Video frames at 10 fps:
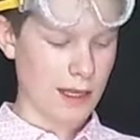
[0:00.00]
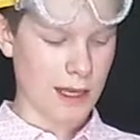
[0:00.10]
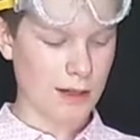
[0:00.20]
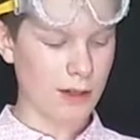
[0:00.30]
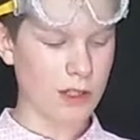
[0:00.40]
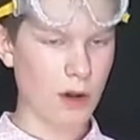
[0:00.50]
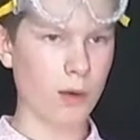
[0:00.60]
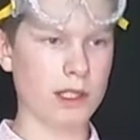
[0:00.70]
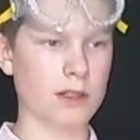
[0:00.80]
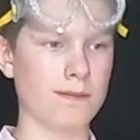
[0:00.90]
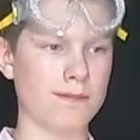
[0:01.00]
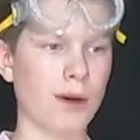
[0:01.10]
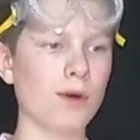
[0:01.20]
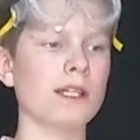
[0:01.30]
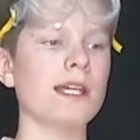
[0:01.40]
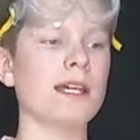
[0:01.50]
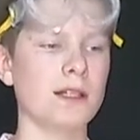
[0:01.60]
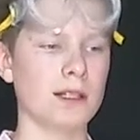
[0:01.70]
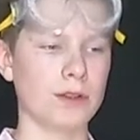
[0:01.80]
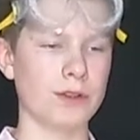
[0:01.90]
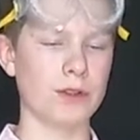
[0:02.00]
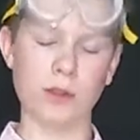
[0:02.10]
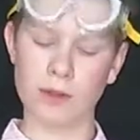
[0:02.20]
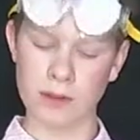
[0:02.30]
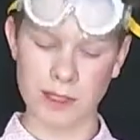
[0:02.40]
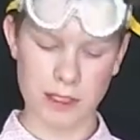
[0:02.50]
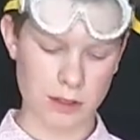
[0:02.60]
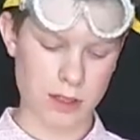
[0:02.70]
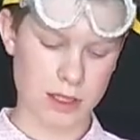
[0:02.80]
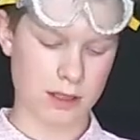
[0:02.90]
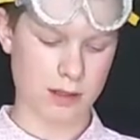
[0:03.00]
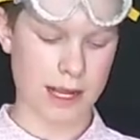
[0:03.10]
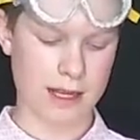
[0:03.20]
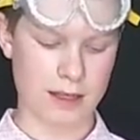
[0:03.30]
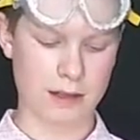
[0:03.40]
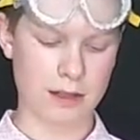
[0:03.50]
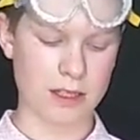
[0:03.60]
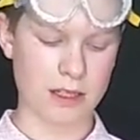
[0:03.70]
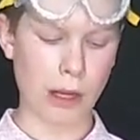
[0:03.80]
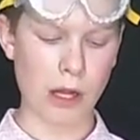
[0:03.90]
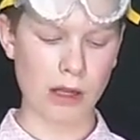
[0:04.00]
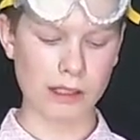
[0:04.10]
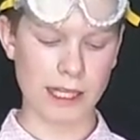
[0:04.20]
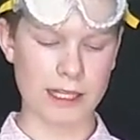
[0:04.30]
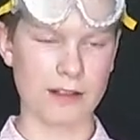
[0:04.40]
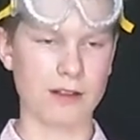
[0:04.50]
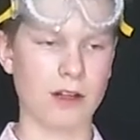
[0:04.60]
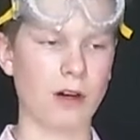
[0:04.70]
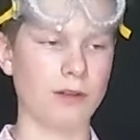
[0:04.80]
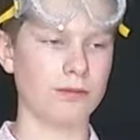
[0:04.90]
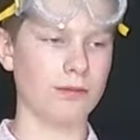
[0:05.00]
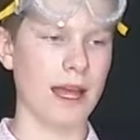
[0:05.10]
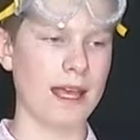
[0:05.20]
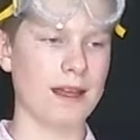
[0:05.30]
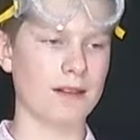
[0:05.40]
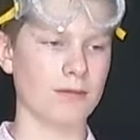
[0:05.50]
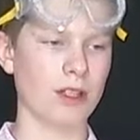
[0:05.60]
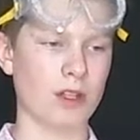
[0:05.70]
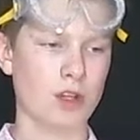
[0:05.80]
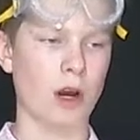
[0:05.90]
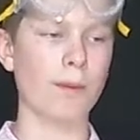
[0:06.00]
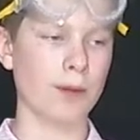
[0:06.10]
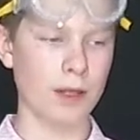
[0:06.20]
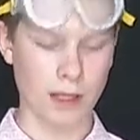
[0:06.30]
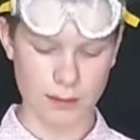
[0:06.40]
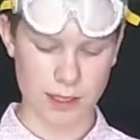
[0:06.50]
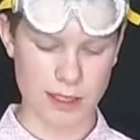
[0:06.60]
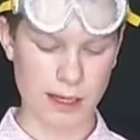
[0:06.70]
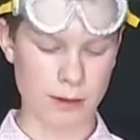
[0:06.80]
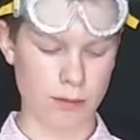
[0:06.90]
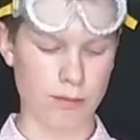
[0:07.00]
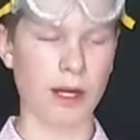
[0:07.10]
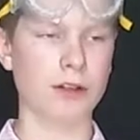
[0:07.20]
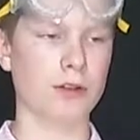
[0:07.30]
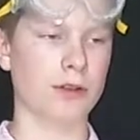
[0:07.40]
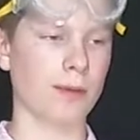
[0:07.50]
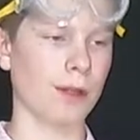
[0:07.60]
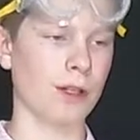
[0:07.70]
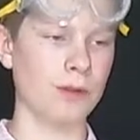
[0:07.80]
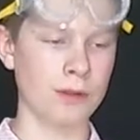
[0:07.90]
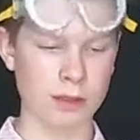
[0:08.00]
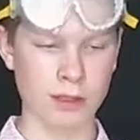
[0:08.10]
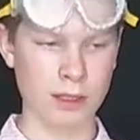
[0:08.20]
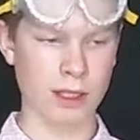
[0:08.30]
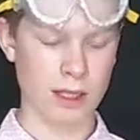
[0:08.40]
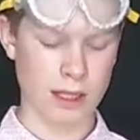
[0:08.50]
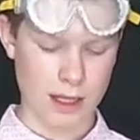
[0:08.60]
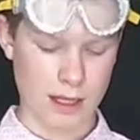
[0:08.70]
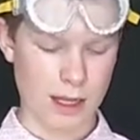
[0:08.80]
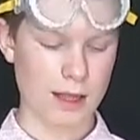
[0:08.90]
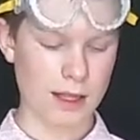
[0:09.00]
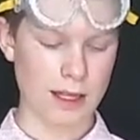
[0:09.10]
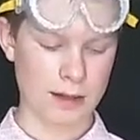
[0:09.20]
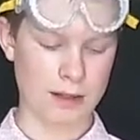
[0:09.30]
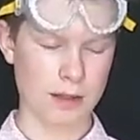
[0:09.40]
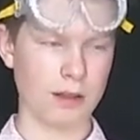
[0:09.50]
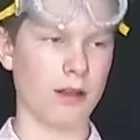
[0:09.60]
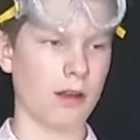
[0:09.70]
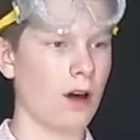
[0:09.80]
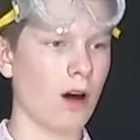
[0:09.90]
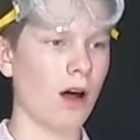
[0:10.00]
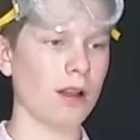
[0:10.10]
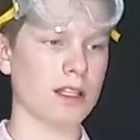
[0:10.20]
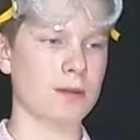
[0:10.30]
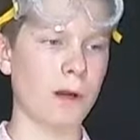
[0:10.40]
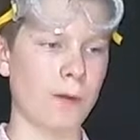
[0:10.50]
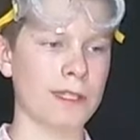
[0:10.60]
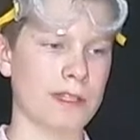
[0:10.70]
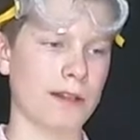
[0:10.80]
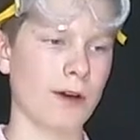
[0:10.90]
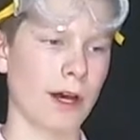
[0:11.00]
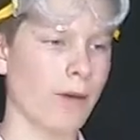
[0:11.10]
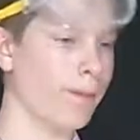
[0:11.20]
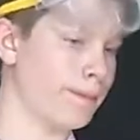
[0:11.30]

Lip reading: And also, it's pokey, so you want to make sure it's small and don't make it really sharp because then it'll puncture the balloon. And then whole experiment's no go.